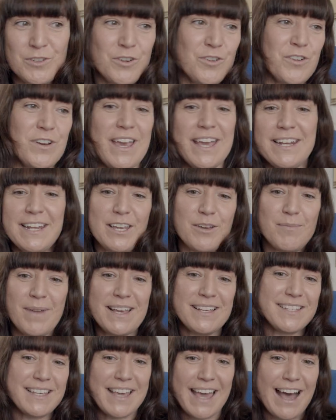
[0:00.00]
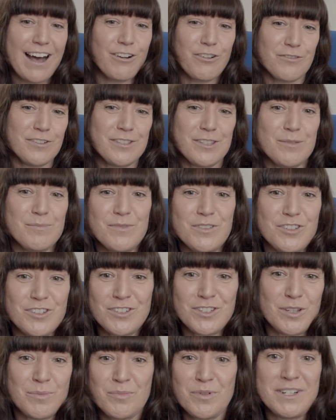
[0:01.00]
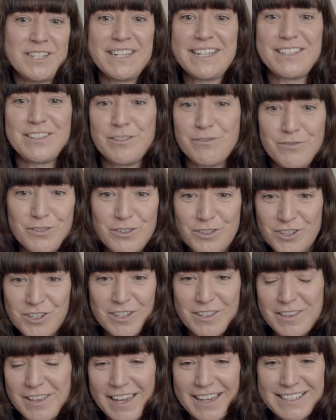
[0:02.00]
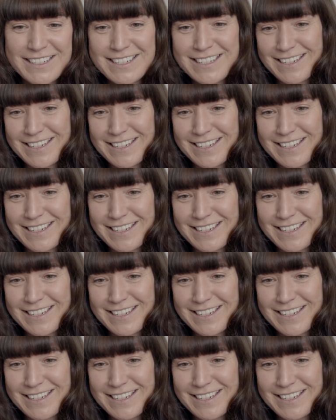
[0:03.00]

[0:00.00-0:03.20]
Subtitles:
creating amazing algorithms just to predict the future? That,